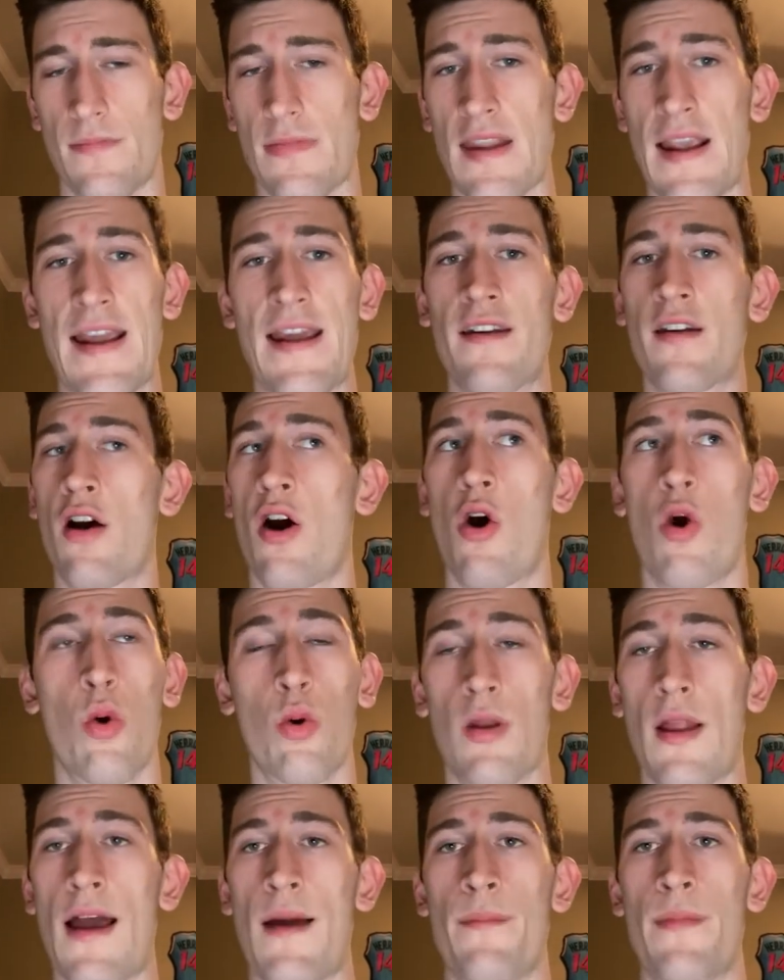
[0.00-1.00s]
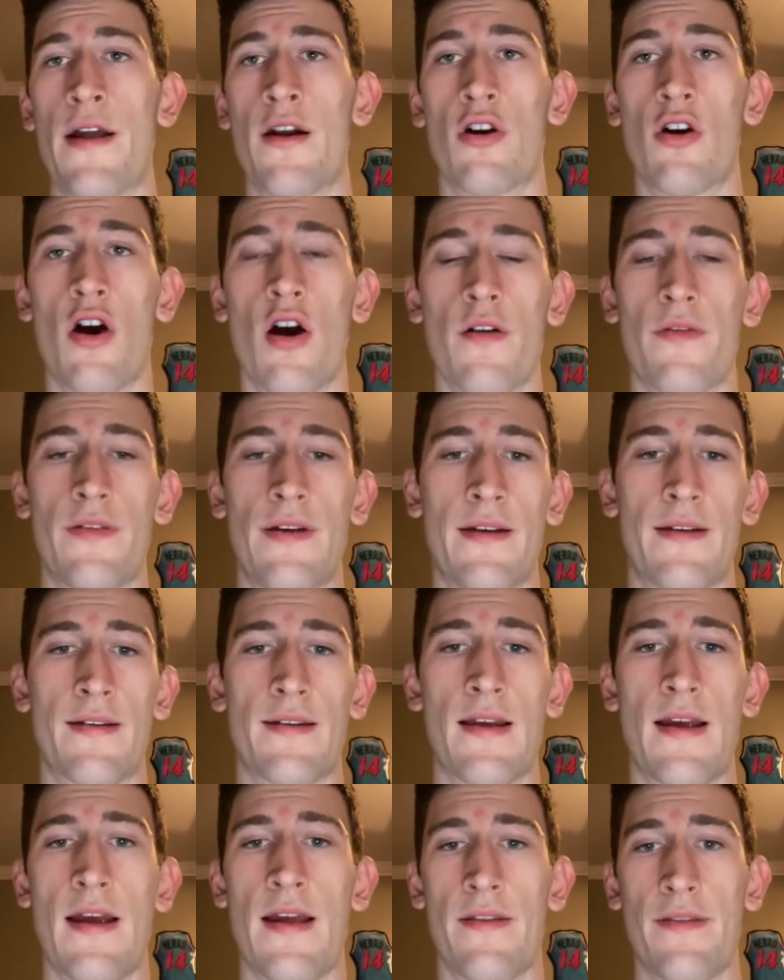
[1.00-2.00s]
and a whole lot better
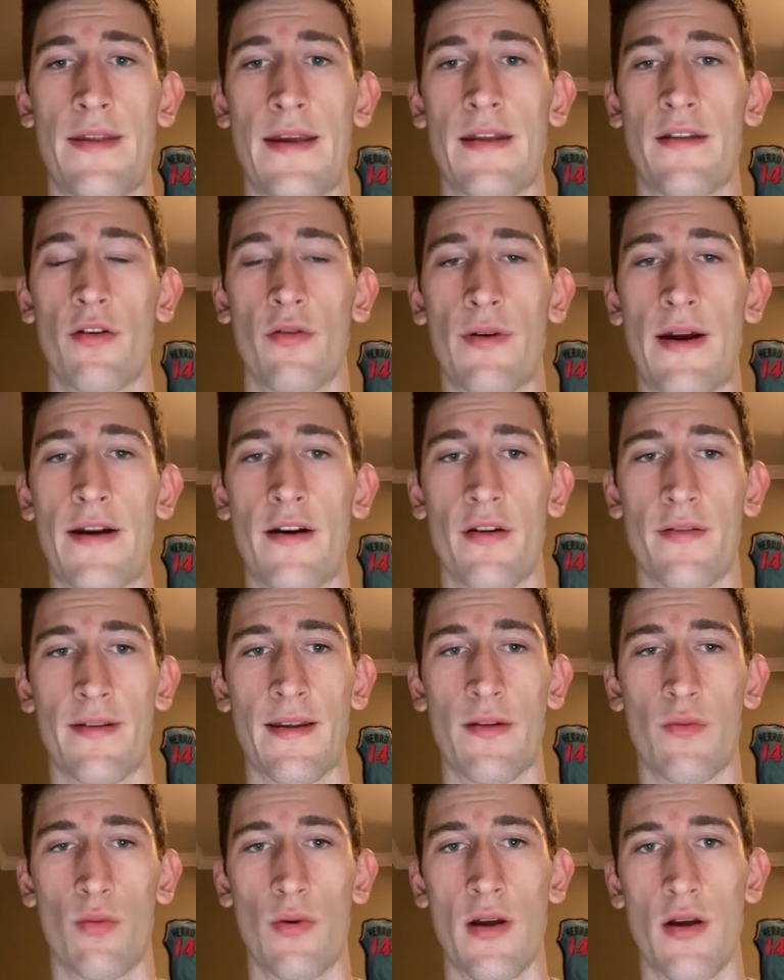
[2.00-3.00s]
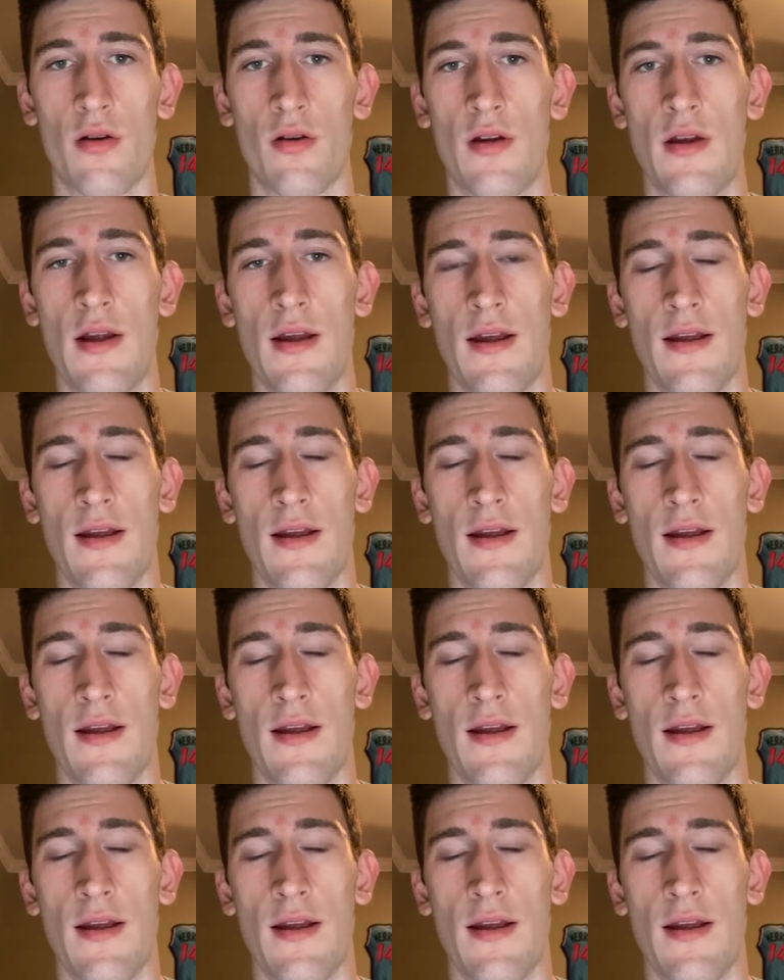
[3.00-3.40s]
offense than the Raiders as well.